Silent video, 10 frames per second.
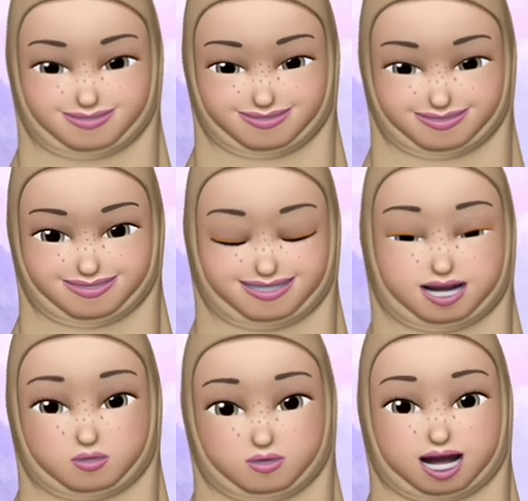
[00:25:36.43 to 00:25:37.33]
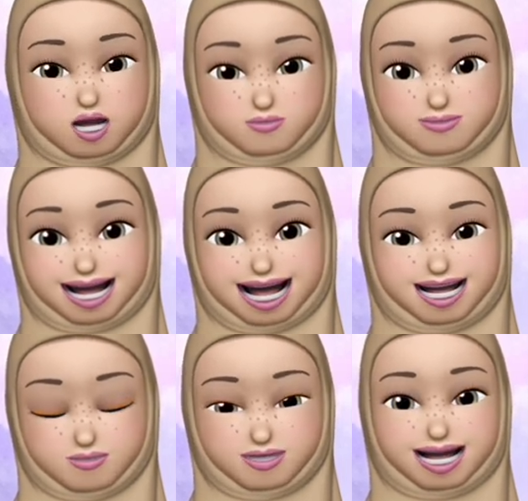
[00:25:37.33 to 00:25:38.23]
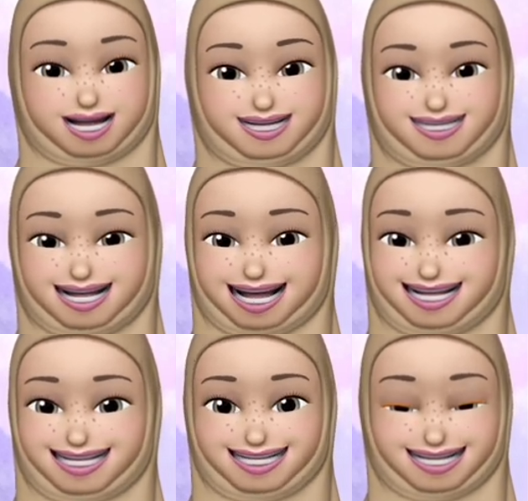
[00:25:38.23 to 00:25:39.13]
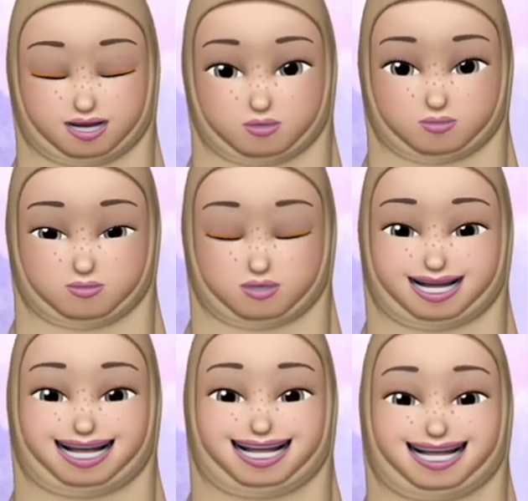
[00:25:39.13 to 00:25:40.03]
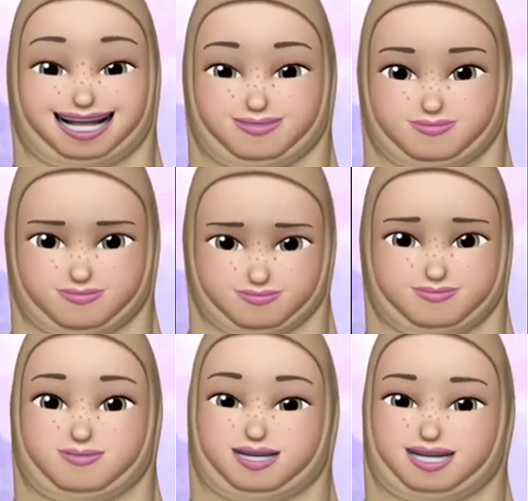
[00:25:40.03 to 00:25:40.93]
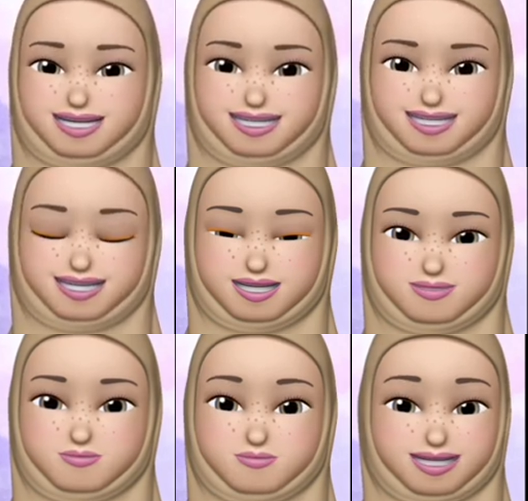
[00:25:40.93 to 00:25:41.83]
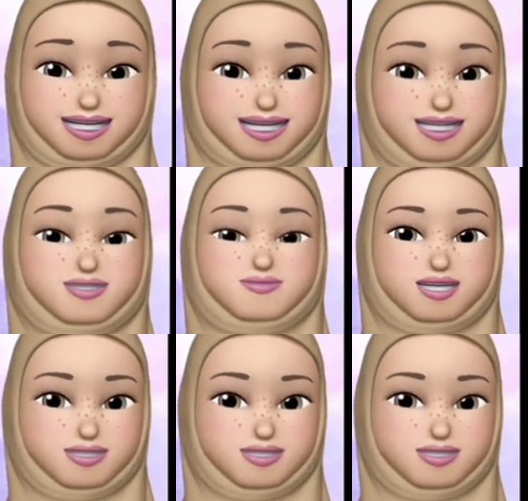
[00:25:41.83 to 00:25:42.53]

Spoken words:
If you compare to the another road, you will get a bigger value.